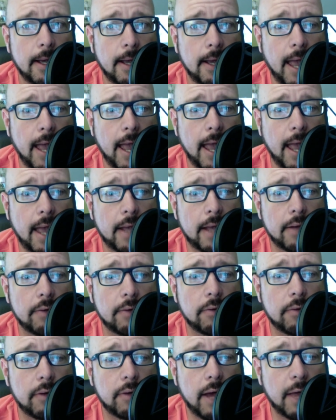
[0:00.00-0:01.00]

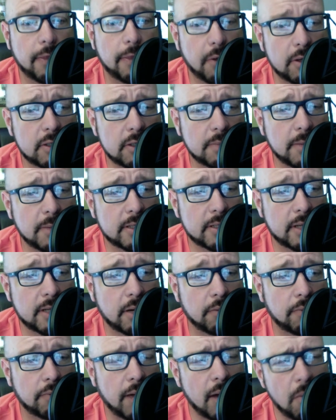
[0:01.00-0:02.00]
And I thought to
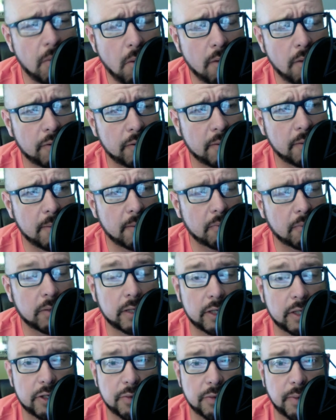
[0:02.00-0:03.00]
myself, how often am I
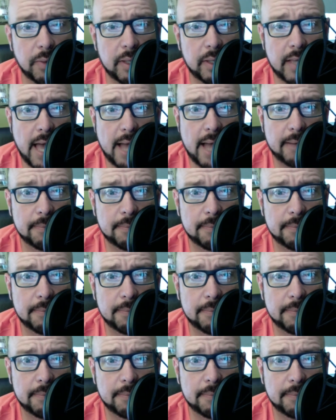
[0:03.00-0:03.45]
really doing that?